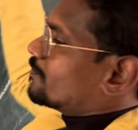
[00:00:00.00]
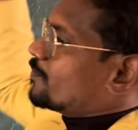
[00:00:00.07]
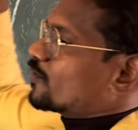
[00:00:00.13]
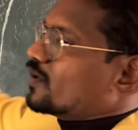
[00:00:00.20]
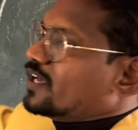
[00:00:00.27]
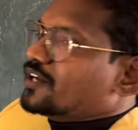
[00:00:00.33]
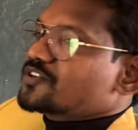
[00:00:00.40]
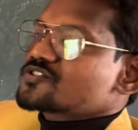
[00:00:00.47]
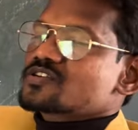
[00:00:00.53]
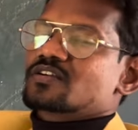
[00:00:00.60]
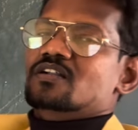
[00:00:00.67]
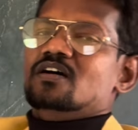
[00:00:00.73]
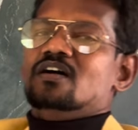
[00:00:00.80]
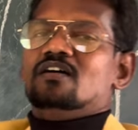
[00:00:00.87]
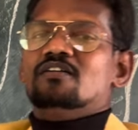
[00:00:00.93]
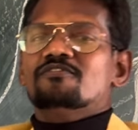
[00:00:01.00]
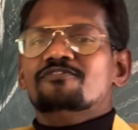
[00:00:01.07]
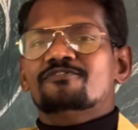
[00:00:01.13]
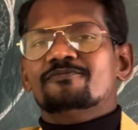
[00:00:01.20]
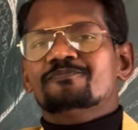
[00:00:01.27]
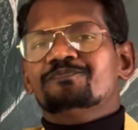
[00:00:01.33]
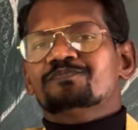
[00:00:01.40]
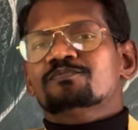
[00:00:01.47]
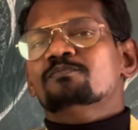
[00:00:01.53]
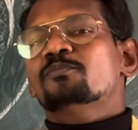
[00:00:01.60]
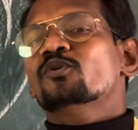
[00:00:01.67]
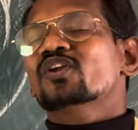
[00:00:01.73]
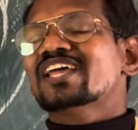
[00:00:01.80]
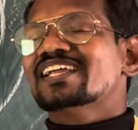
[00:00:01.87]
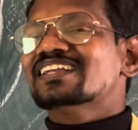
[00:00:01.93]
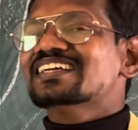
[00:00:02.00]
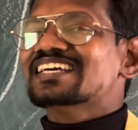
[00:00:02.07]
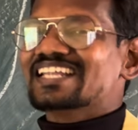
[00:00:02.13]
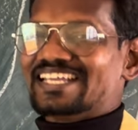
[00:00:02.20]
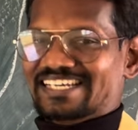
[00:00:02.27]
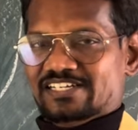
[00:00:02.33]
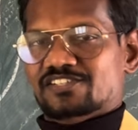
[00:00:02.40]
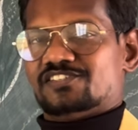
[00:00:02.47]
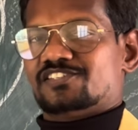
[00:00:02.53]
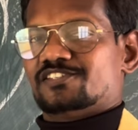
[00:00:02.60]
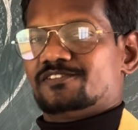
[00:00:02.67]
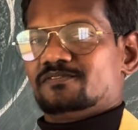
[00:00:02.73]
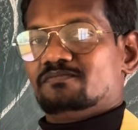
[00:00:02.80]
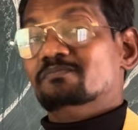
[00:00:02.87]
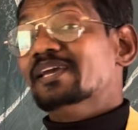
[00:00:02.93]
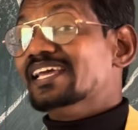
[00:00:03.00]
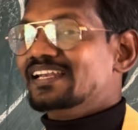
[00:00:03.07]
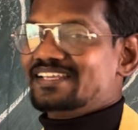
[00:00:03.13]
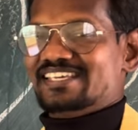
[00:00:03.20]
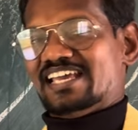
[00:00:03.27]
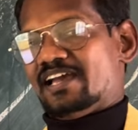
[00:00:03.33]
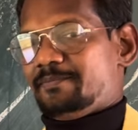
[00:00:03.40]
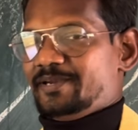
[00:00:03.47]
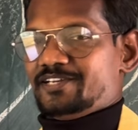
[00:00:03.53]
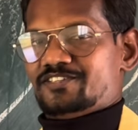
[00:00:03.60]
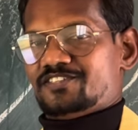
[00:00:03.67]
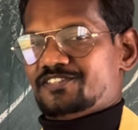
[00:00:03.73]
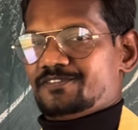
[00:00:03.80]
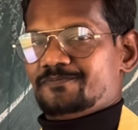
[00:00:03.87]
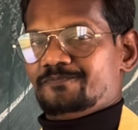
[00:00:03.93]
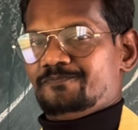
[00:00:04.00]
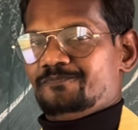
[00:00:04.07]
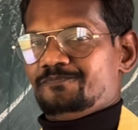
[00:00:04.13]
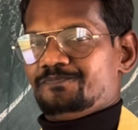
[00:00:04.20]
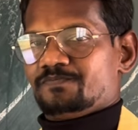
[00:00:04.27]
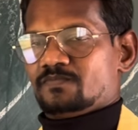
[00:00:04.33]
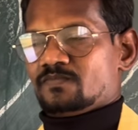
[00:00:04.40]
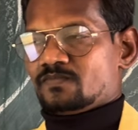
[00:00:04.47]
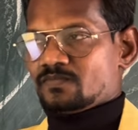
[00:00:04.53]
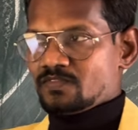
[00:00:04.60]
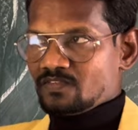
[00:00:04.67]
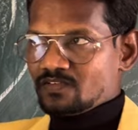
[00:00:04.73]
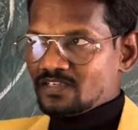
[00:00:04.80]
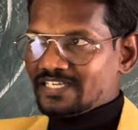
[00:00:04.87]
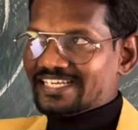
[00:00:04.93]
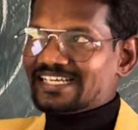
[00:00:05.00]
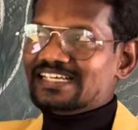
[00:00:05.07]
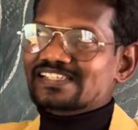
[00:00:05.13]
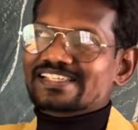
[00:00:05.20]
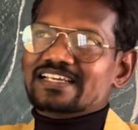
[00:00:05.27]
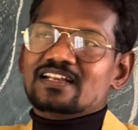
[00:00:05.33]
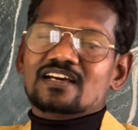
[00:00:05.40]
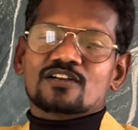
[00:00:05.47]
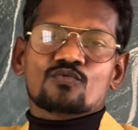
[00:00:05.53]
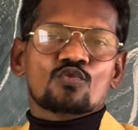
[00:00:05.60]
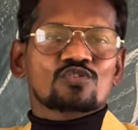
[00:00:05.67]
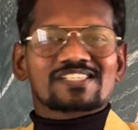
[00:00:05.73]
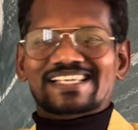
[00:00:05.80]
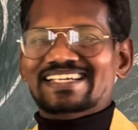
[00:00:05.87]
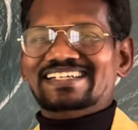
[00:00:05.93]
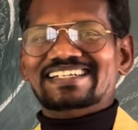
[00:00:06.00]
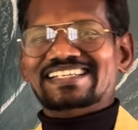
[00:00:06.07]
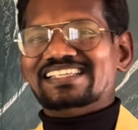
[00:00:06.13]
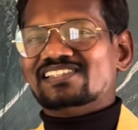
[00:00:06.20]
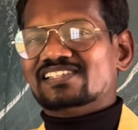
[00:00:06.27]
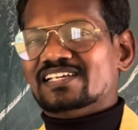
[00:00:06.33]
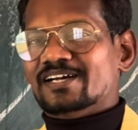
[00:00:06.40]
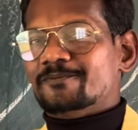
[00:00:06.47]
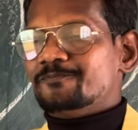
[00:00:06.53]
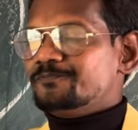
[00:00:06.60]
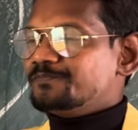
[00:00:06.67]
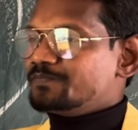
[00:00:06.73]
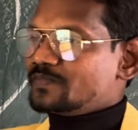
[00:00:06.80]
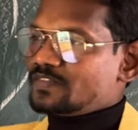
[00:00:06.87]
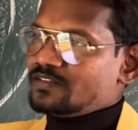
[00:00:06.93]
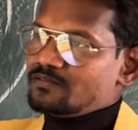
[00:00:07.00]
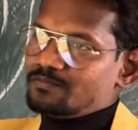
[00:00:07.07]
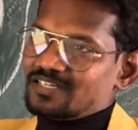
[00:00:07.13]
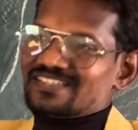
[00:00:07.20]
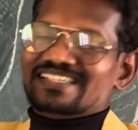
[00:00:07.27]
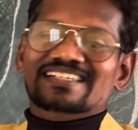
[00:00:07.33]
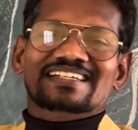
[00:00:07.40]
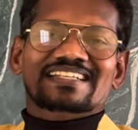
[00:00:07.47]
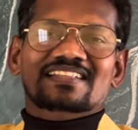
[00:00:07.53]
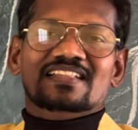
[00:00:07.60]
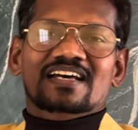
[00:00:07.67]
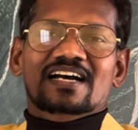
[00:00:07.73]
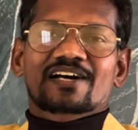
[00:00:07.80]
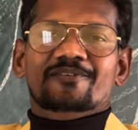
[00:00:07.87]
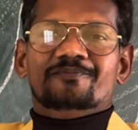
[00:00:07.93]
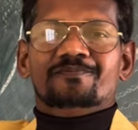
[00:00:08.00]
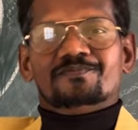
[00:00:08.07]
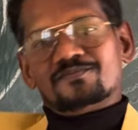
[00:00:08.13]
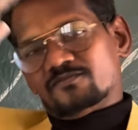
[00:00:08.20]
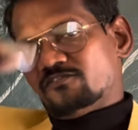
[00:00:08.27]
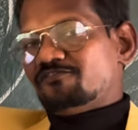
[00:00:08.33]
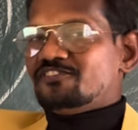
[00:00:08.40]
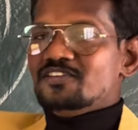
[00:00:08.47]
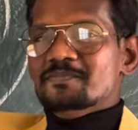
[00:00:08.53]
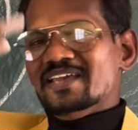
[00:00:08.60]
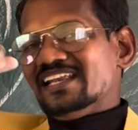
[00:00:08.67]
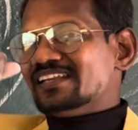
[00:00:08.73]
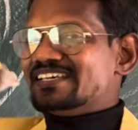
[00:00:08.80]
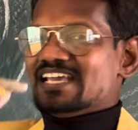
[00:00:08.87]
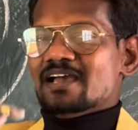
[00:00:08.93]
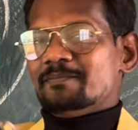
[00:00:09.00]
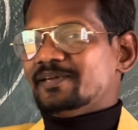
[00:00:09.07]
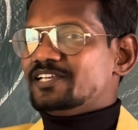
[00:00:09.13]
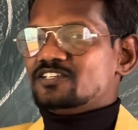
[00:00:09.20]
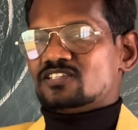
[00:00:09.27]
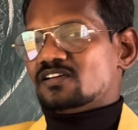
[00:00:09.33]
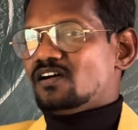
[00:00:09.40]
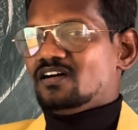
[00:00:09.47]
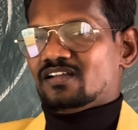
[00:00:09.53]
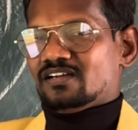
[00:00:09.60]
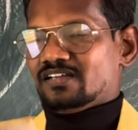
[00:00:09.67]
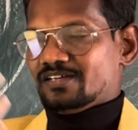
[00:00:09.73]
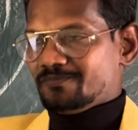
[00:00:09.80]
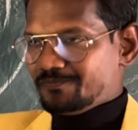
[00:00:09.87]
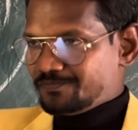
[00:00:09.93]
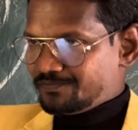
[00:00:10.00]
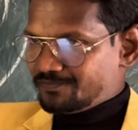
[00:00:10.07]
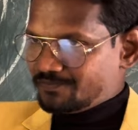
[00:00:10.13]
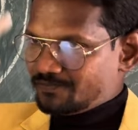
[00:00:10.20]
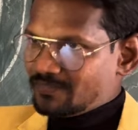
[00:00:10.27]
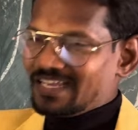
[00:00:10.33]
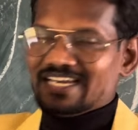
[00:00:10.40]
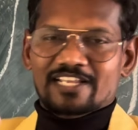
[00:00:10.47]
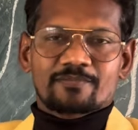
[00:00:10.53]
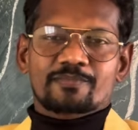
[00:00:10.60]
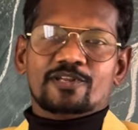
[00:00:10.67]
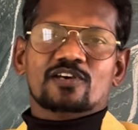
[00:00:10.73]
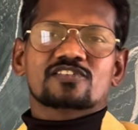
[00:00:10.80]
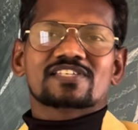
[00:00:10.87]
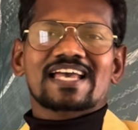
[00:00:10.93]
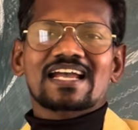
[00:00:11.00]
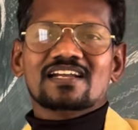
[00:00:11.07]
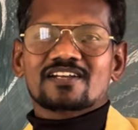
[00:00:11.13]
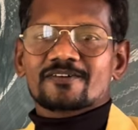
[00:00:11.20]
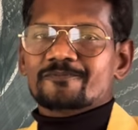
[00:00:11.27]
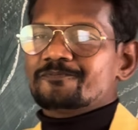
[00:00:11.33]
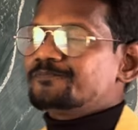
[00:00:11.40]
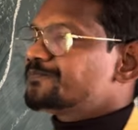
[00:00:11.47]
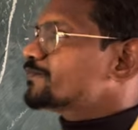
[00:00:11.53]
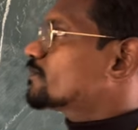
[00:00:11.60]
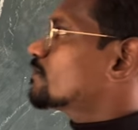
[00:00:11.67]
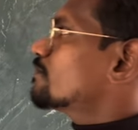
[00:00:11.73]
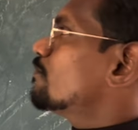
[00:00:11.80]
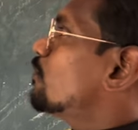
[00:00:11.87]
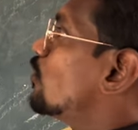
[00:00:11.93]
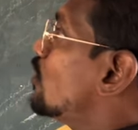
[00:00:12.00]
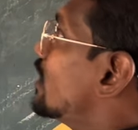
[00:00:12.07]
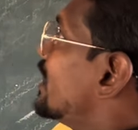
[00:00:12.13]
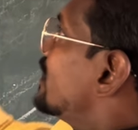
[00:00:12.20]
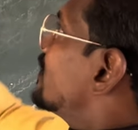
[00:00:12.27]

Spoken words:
production of pollen grains, male gametes. Egg cell or oocyte is present in the female gamete or an embryo sac. Pollen